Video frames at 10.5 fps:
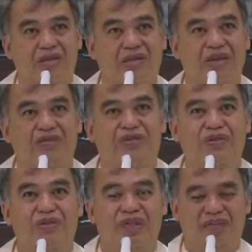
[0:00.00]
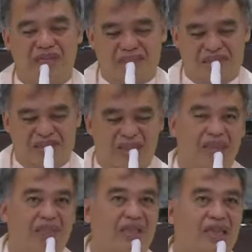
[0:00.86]
to infuse in
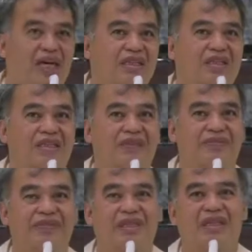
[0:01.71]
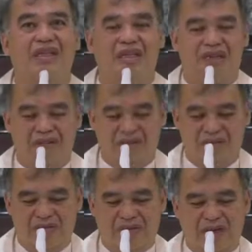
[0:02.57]
us that
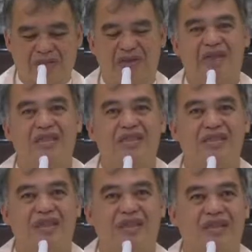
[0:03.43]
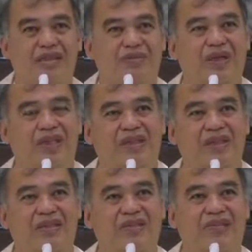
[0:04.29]
reverence, respect,
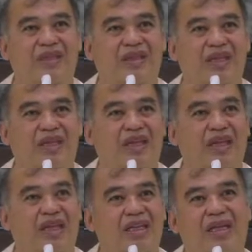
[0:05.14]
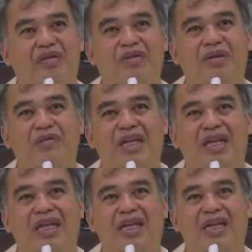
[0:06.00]
and that we may
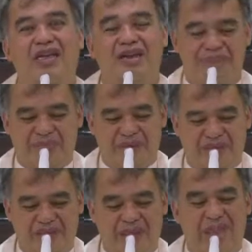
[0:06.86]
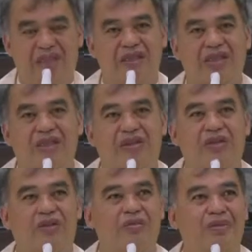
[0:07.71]
not attempt
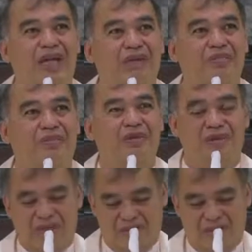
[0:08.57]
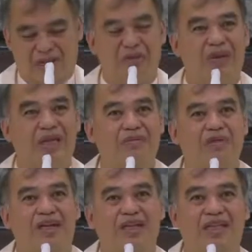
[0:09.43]
to
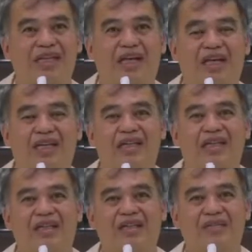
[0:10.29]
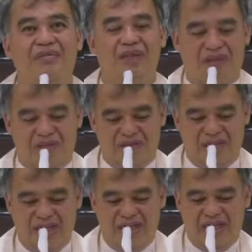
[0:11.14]
manipulate God, because
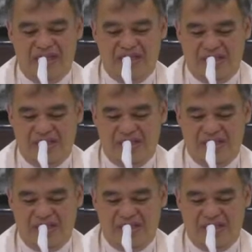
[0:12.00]
God